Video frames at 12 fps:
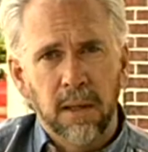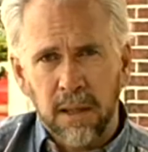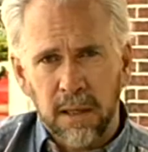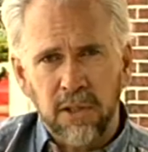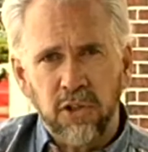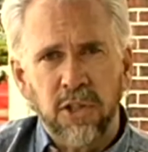
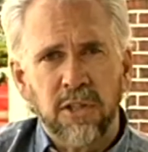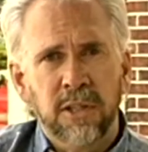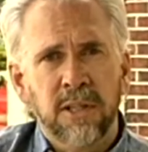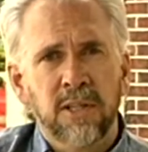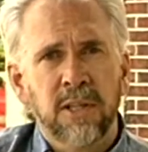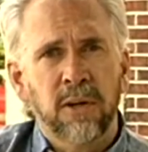Let's just
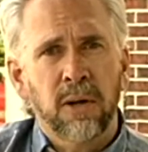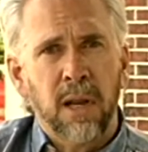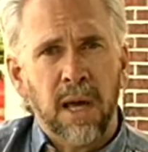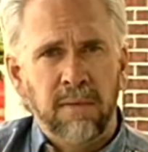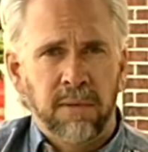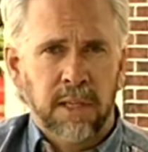consider
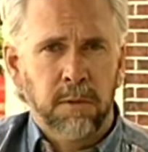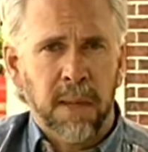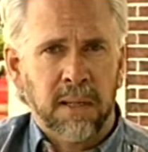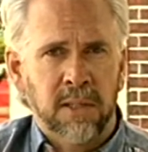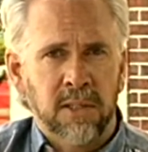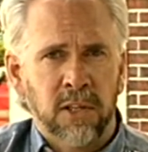life
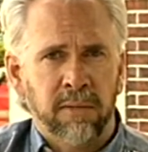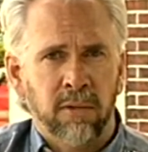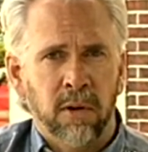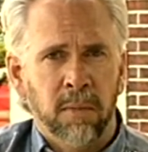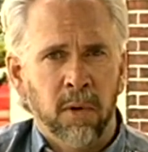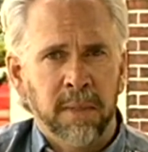expectancy for
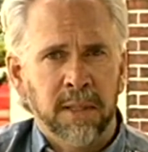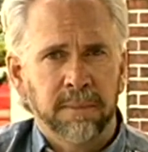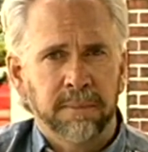a moment.